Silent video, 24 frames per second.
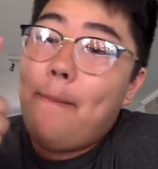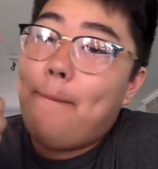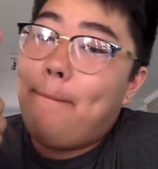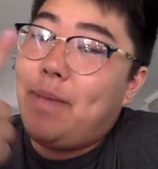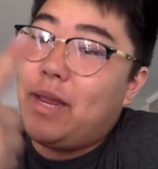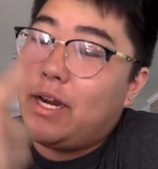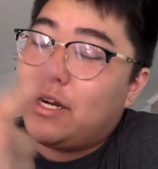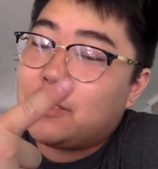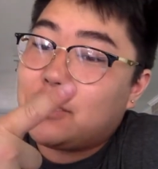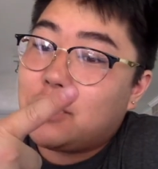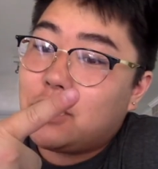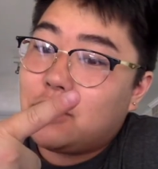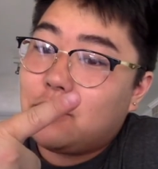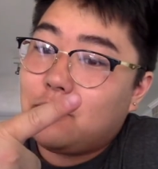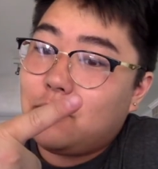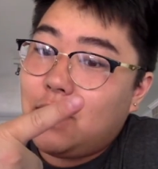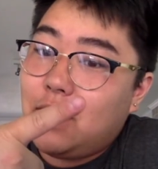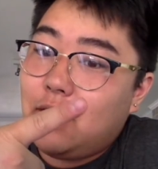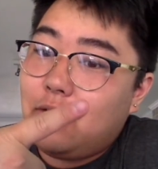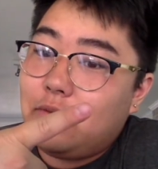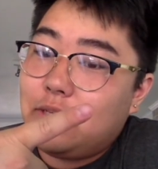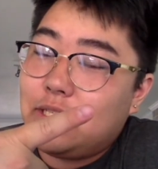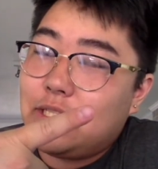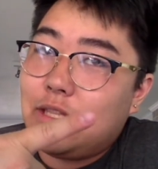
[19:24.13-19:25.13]

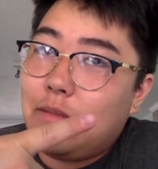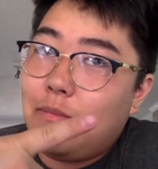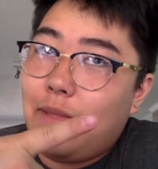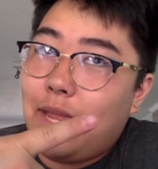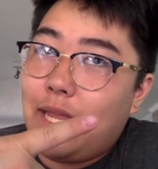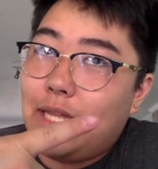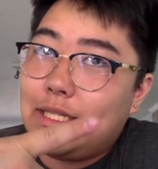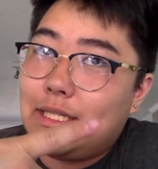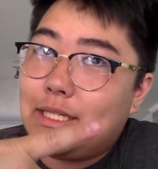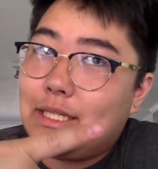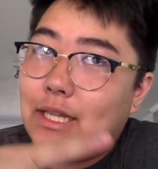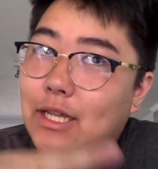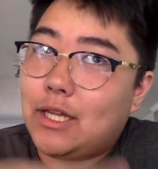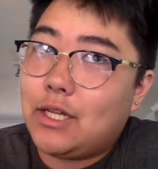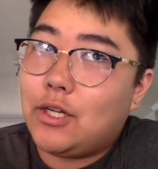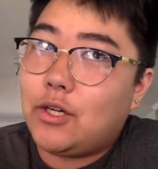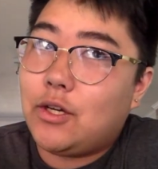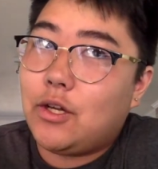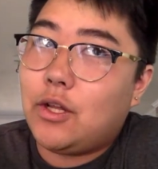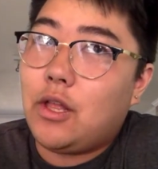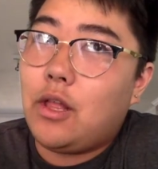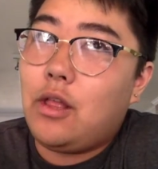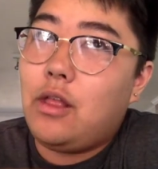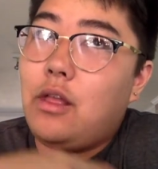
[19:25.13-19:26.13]
Bittersweet was the main
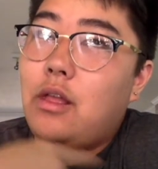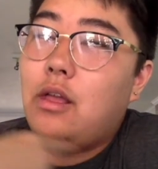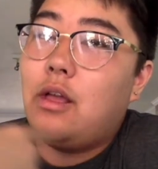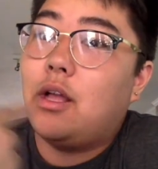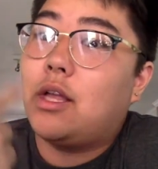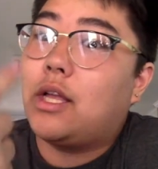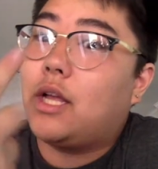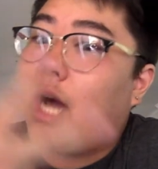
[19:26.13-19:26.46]
single.